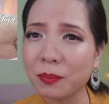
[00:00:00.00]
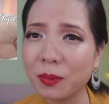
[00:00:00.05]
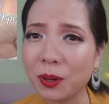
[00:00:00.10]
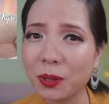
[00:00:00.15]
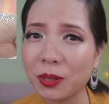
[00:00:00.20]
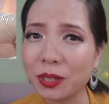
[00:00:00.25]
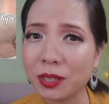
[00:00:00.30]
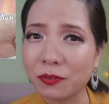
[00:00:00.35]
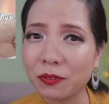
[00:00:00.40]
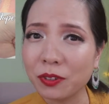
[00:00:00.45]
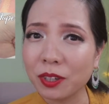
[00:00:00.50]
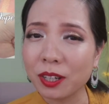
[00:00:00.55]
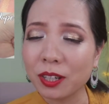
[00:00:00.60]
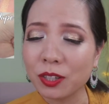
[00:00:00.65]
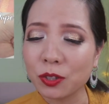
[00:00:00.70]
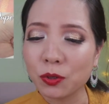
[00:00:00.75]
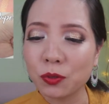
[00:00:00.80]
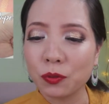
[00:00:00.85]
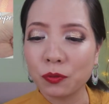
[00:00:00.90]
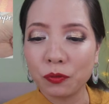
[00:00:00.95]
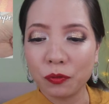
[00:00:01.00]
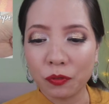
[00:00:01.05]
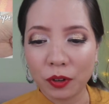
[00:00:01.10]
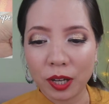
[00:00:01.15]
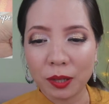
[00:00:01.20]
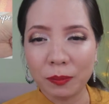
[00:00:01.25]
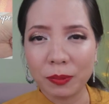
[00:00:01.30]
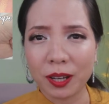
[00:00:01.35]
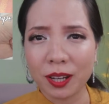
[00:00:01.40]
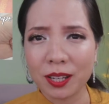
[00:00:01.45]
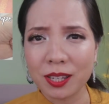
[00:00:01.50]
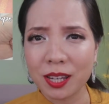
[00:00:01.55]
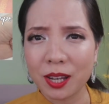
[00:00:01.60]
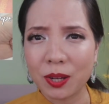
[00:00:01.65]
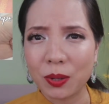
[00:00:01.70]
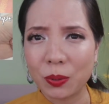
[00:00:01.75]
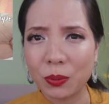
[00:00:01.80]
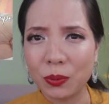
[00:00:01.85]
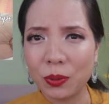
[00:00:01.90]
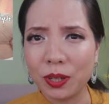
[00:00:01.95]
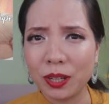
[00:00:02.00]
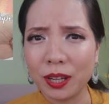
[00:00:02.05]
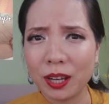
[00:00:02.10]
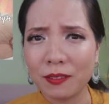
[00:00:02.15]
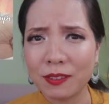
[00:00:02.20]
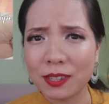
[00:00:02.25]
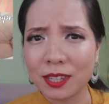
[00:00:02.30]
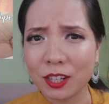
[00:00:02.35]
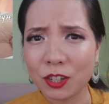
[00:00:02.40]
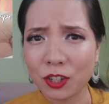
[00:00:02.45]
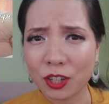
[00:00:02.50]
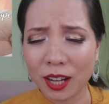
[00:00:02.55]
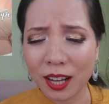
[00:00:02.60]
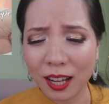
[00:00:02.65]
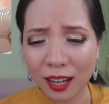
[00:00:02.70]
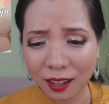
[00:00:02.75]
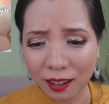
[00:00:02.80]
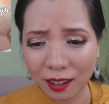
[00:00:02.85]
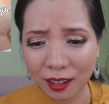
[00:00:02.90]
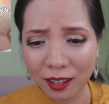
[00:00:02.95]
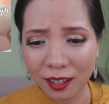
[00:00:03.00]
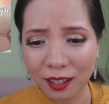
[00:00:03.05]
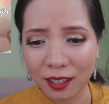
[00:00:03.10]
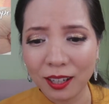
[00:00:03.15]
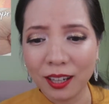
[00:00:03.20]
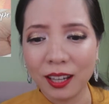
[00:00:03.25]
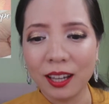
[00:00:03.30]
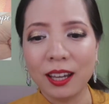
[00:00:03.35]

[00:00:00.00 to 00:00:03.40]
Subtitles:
more difficult to find because I don't really have such a color.